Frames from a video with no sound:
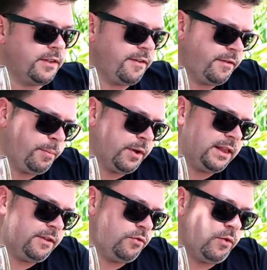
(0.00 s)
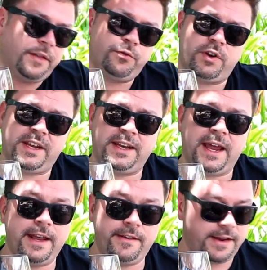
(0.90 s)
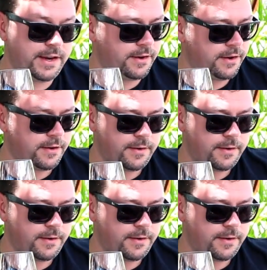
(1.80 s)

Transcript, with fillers: This is bottle two hundred nineteen.